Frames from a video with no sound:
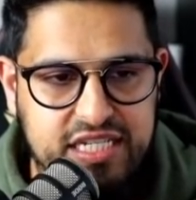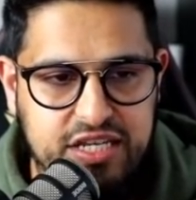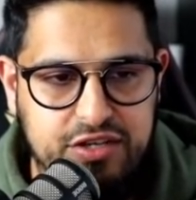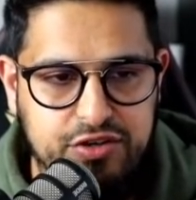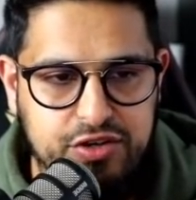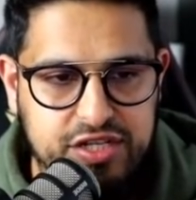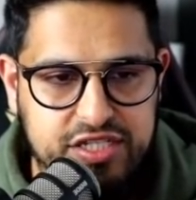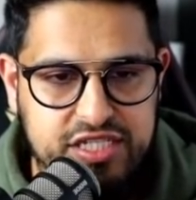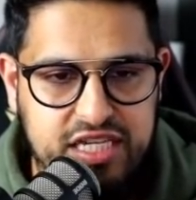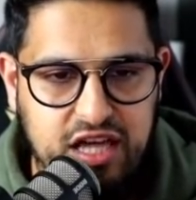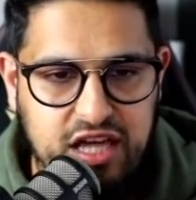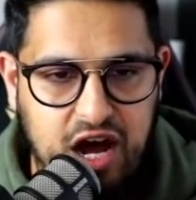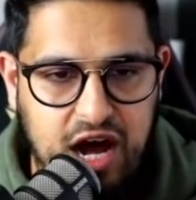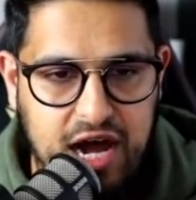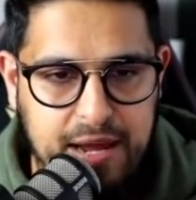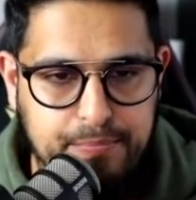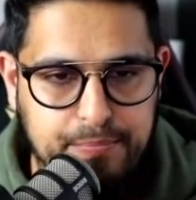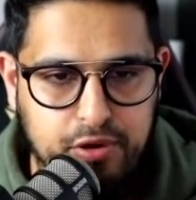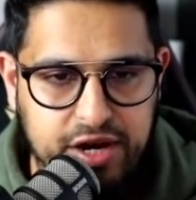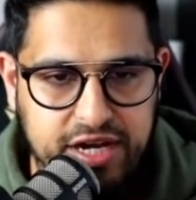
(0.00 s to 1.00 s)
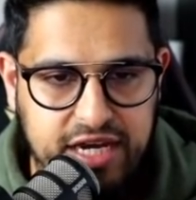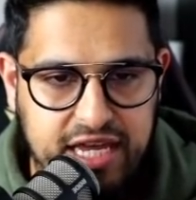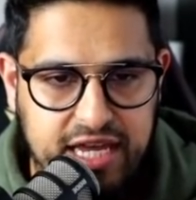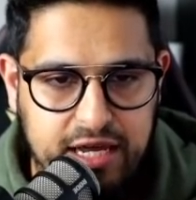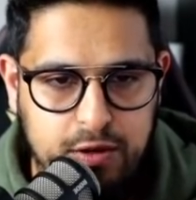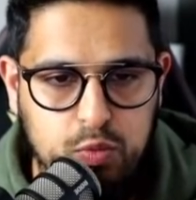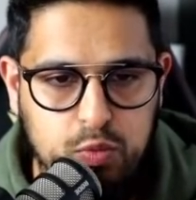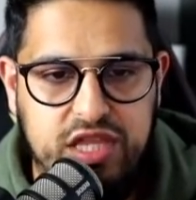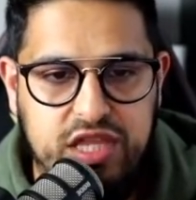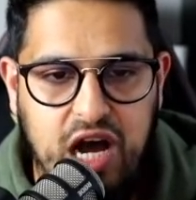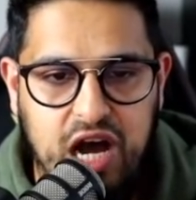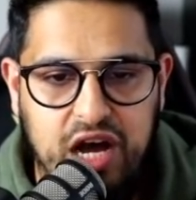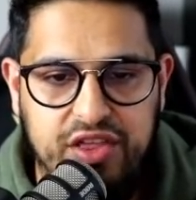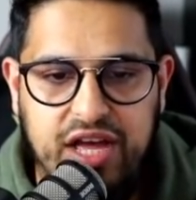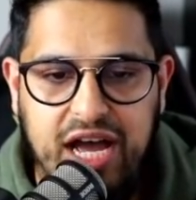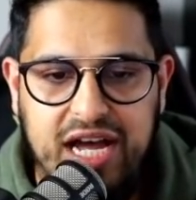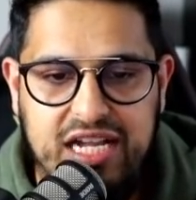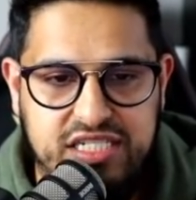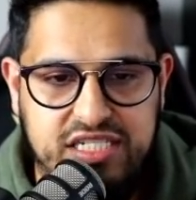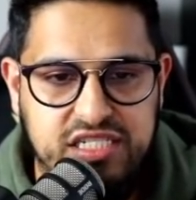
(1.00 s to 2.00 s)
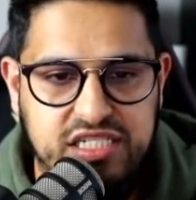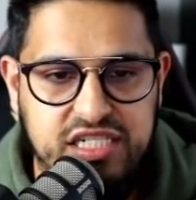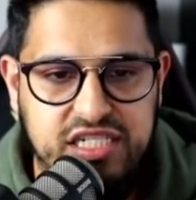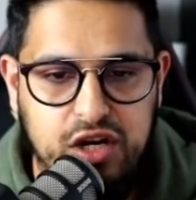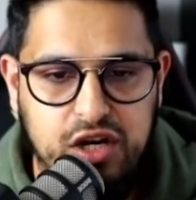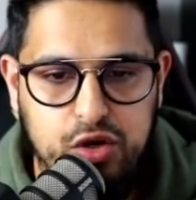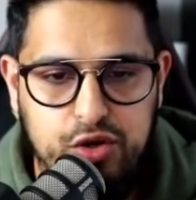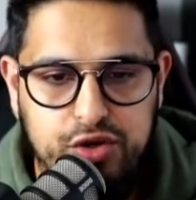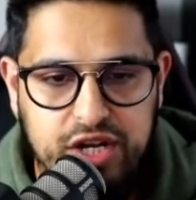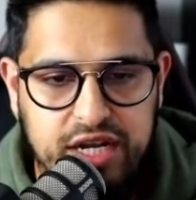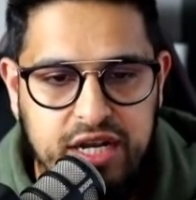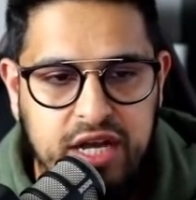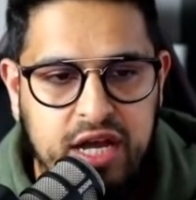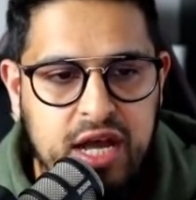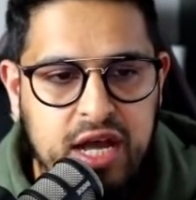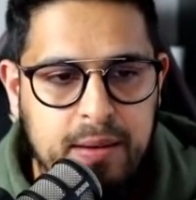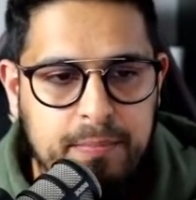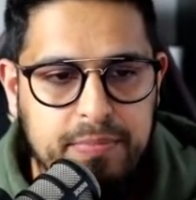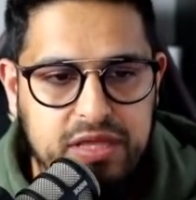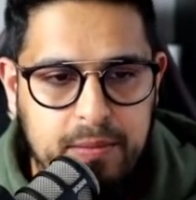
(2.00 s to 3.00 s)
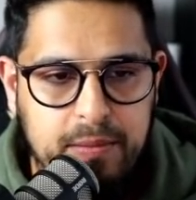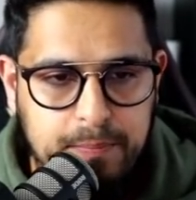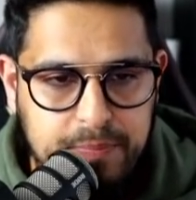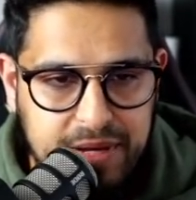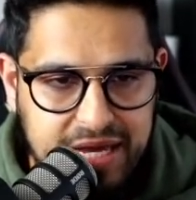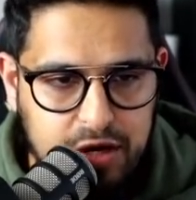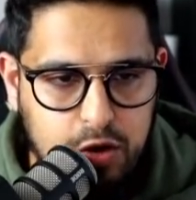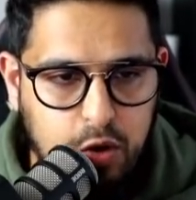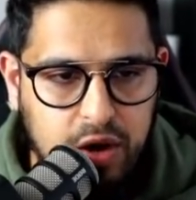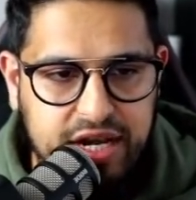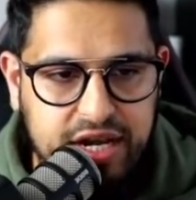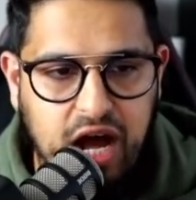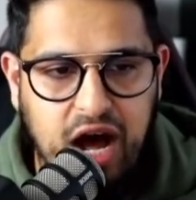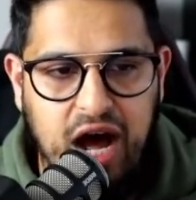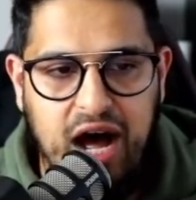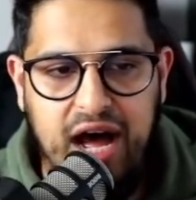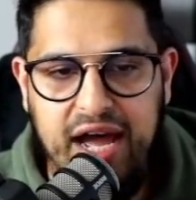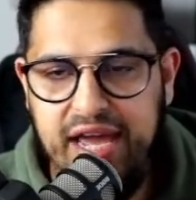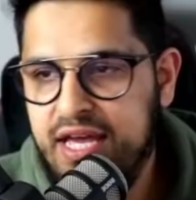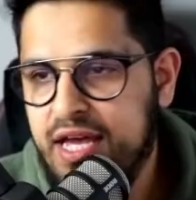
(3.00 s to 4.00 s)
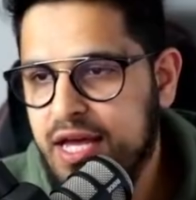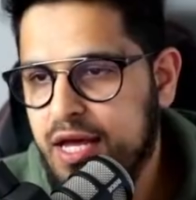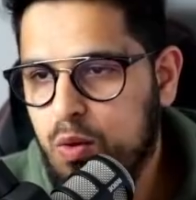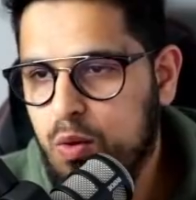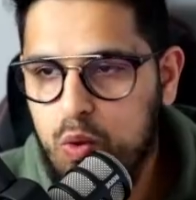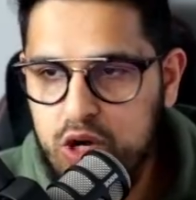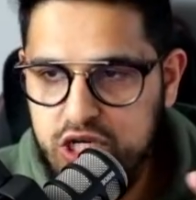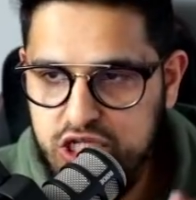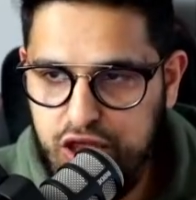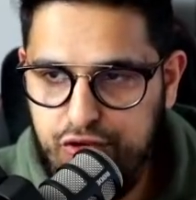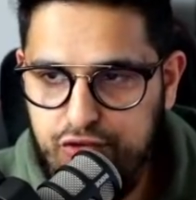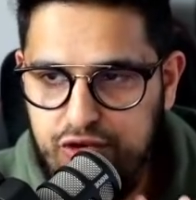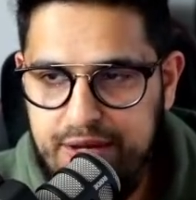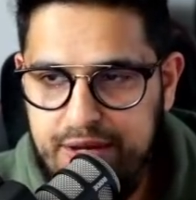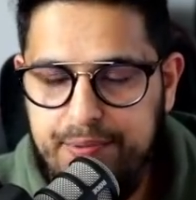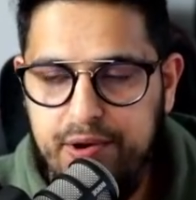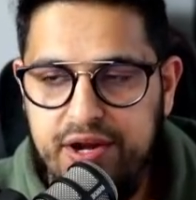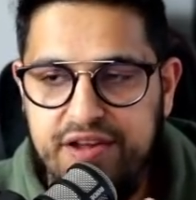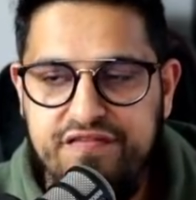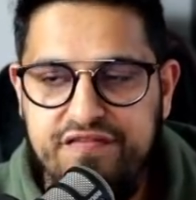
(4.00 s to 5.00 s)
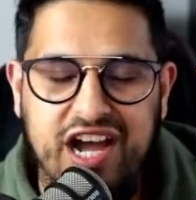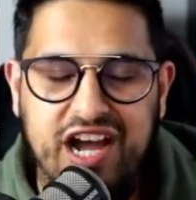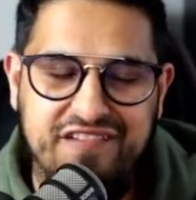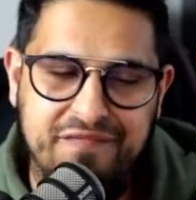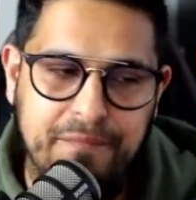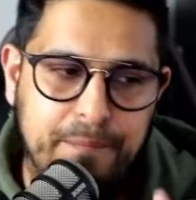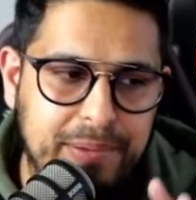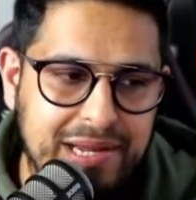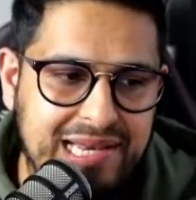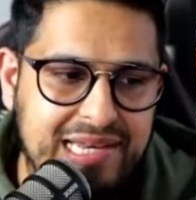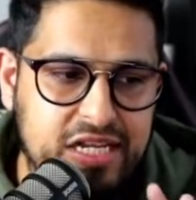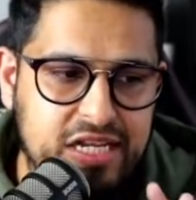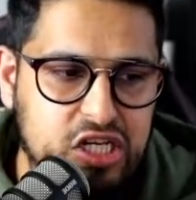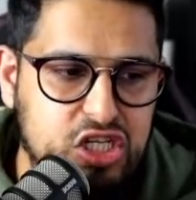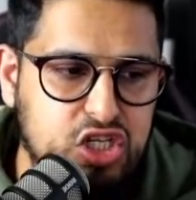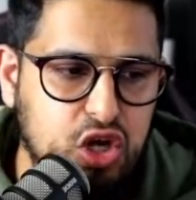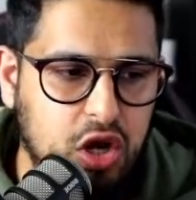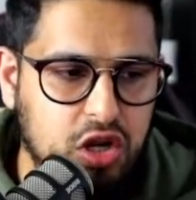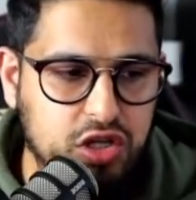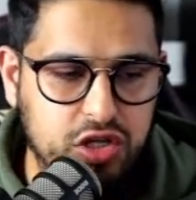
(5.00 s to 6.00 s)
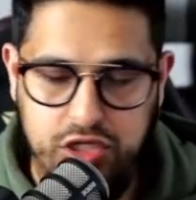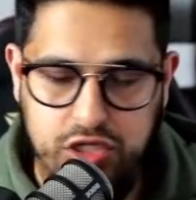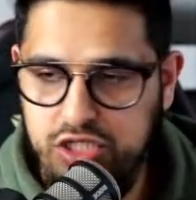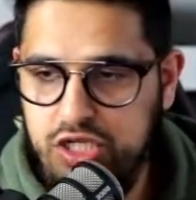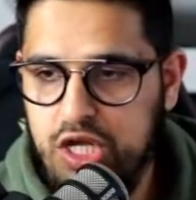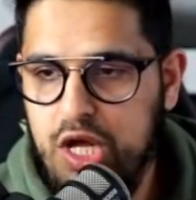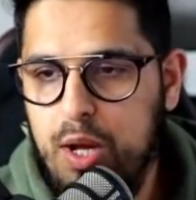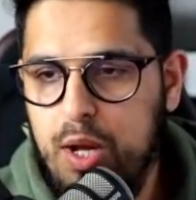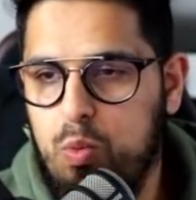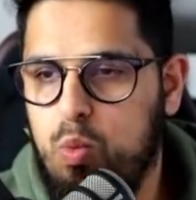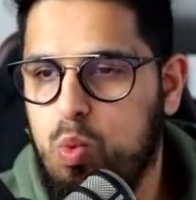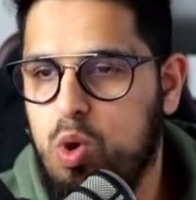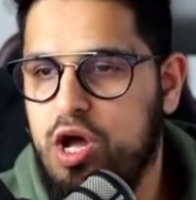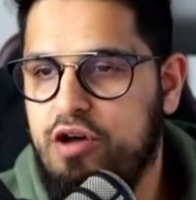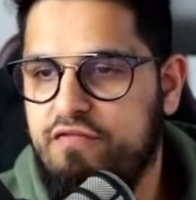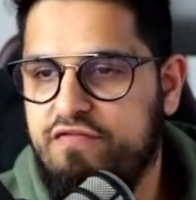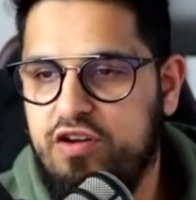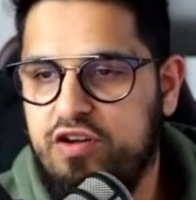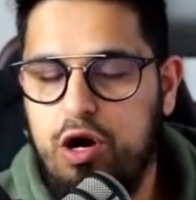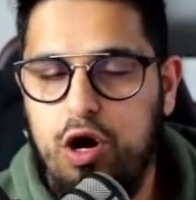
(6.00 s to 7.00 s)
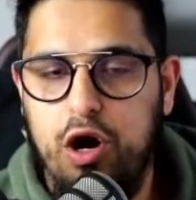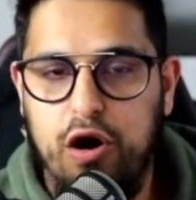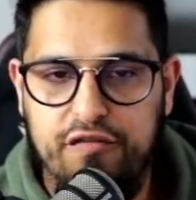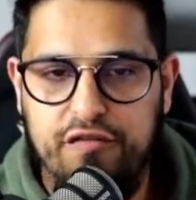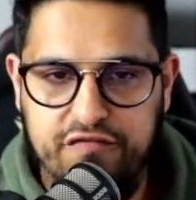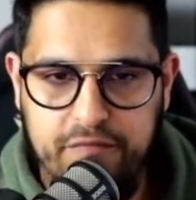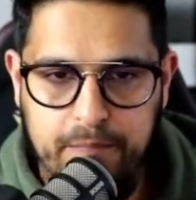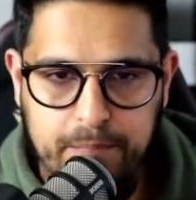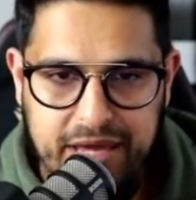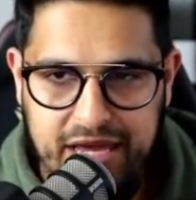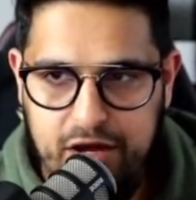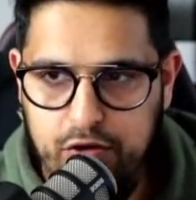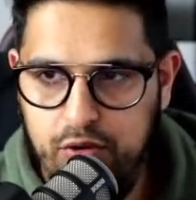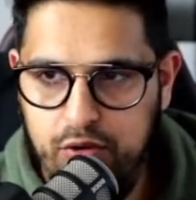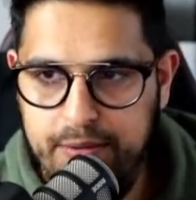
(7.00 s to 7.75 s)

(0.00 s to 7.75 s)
You can see the high point here with other assets included, but the Bitcoin high was $3.5 billion worth of Bitcoin